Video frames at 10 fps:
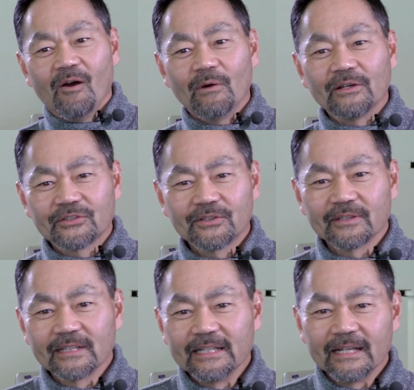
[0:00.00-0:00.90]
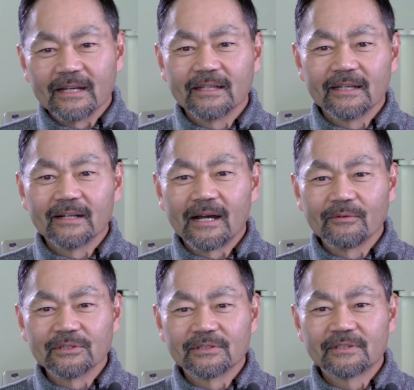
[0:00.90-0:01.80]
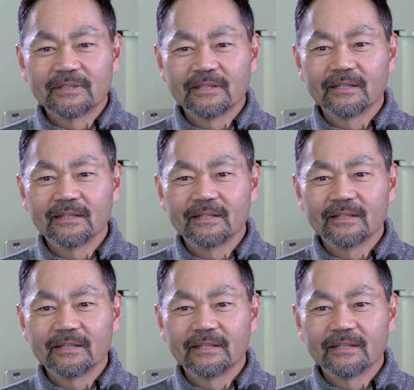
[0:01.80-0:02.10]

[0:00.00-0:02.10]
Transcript: Well, certainly, you know, I was